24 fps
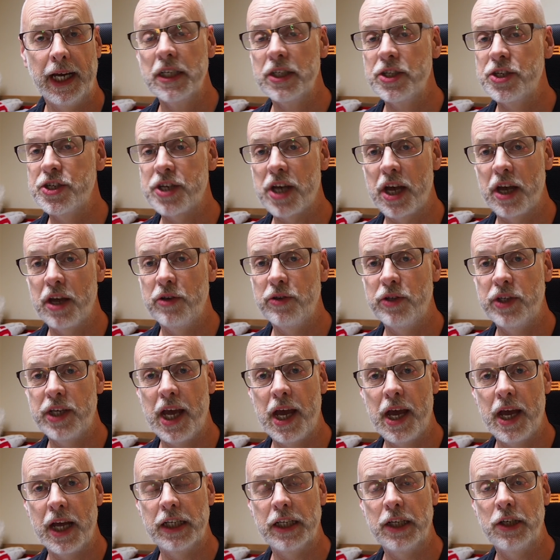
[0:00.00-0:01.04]
So
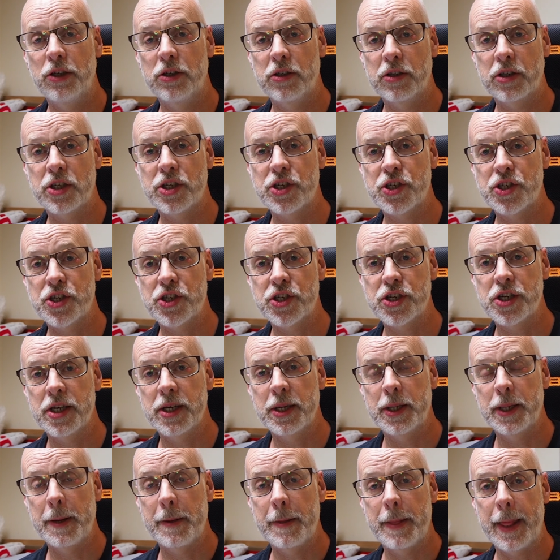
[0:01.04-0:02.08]
yeah, looks,
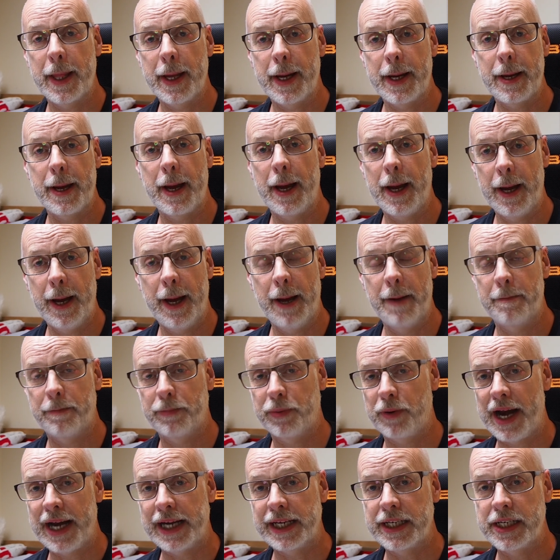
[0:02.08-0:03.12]

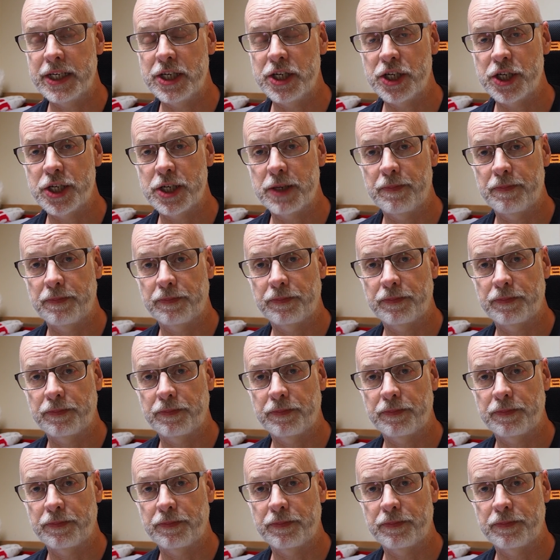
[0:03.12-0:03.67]
brand,